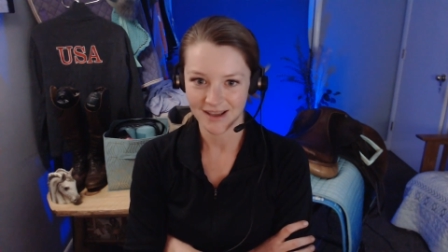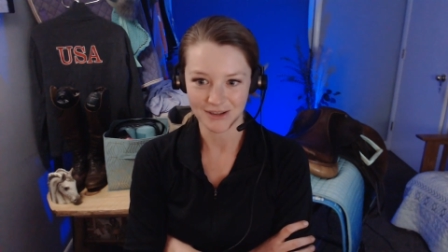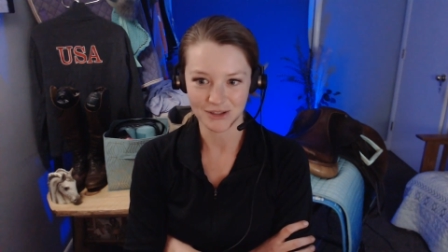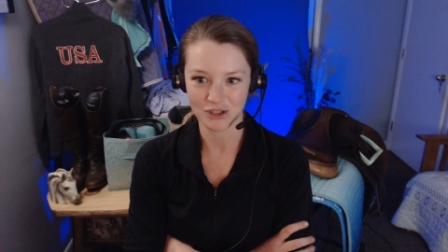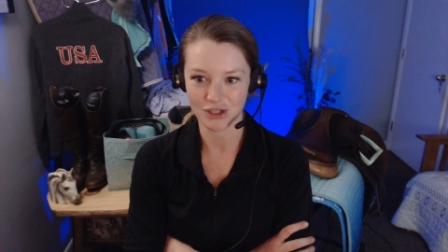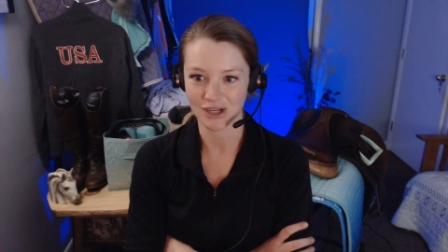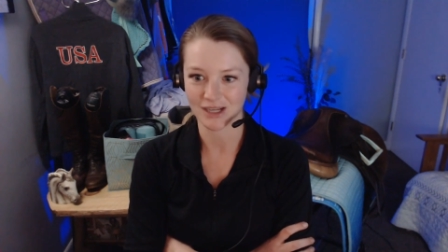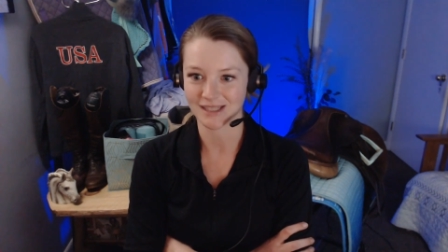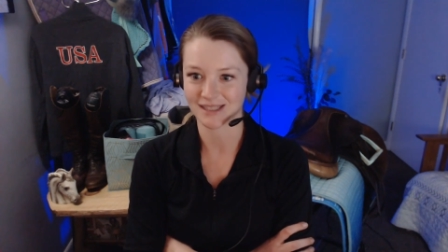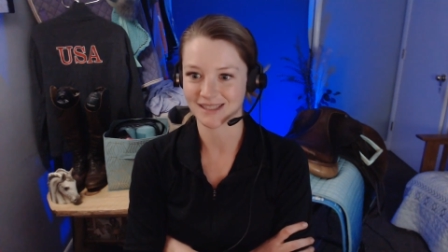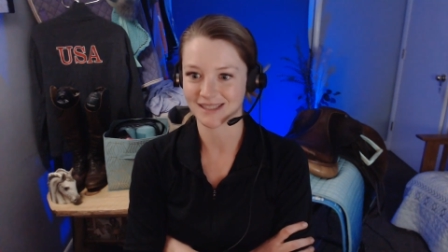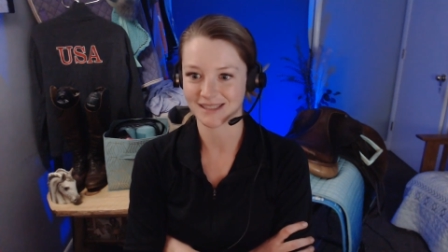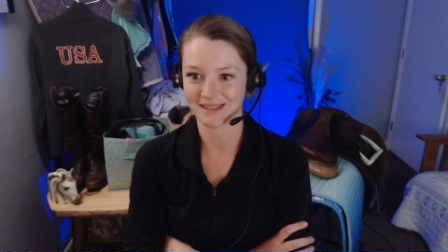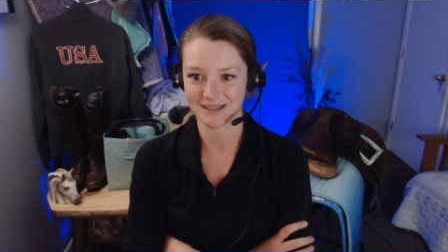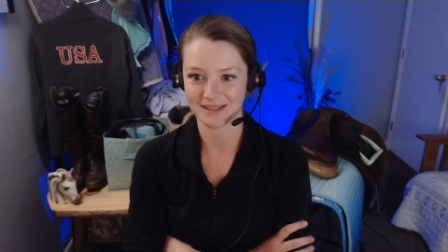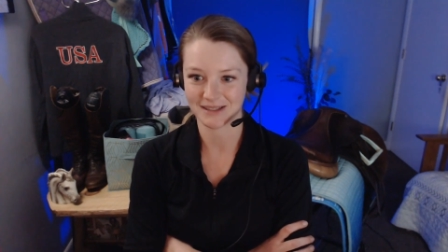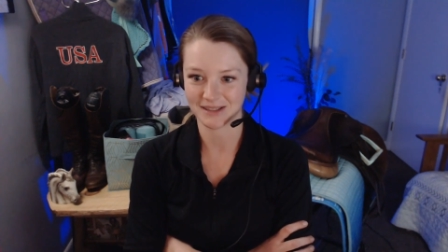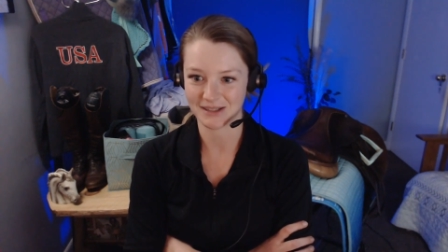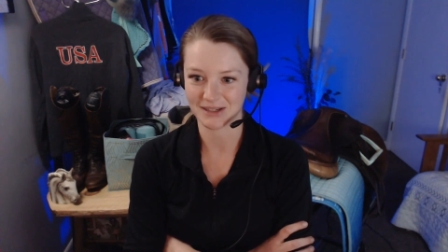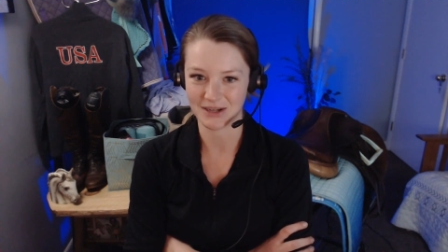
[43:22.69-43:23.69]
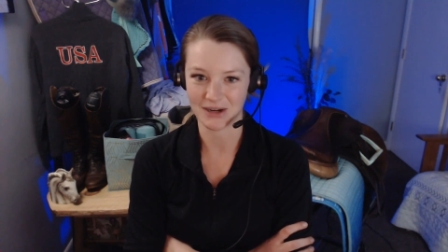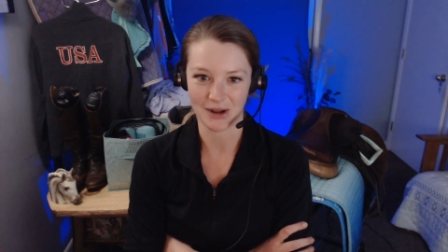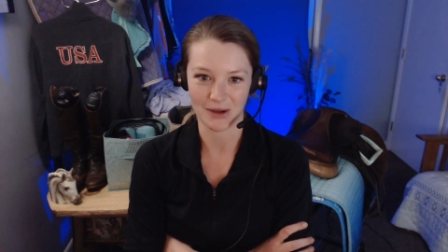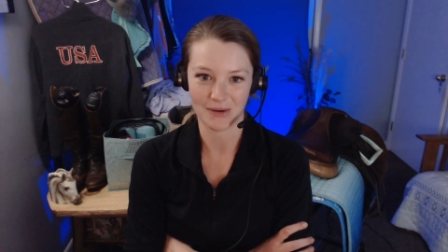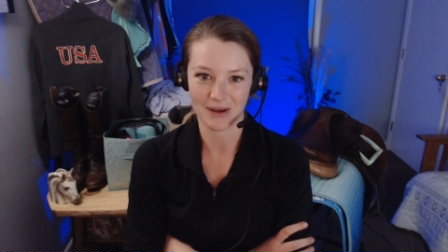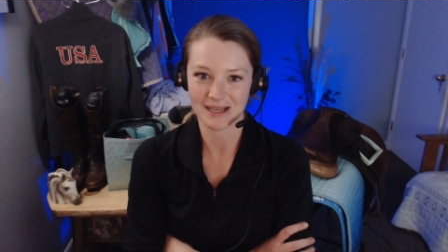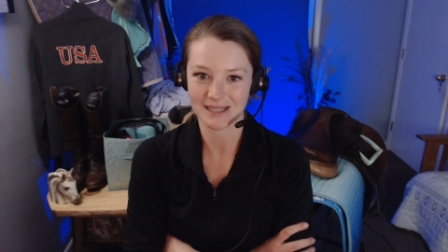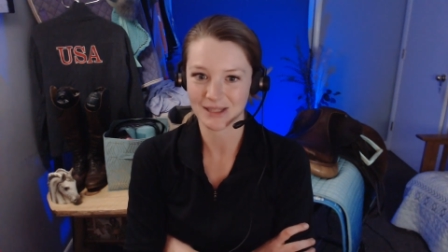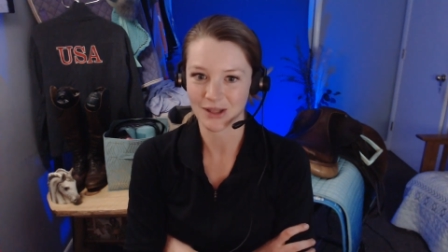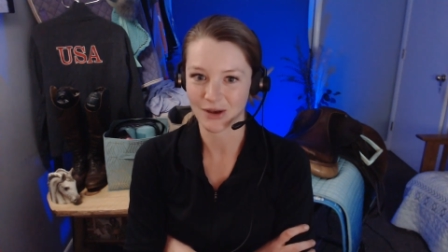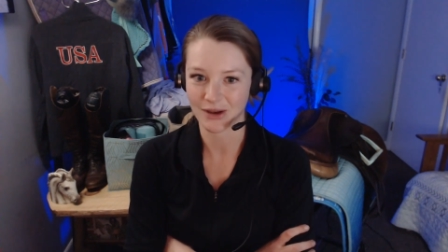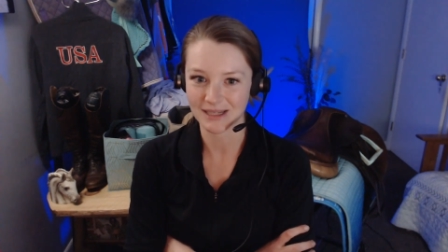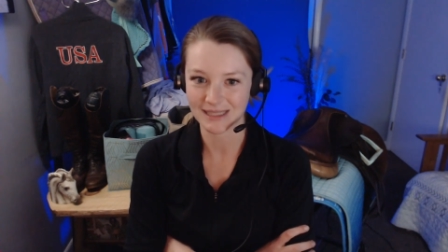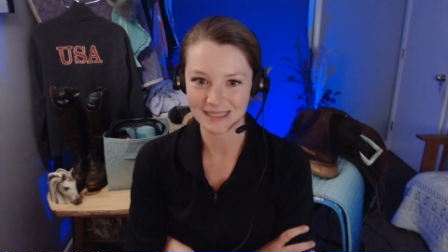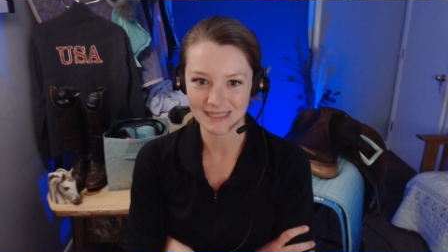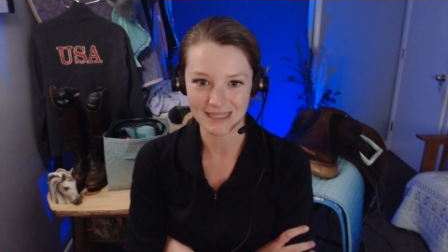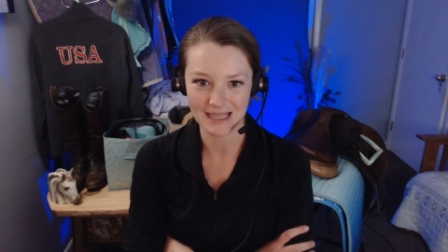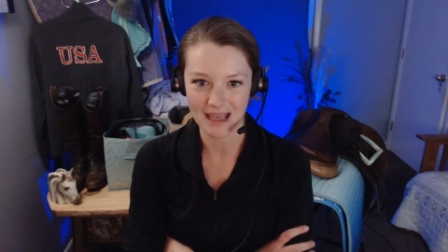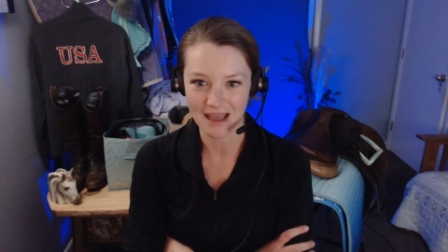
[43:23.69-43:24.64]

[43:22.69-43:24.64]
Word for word: just you know as yes. long as mm.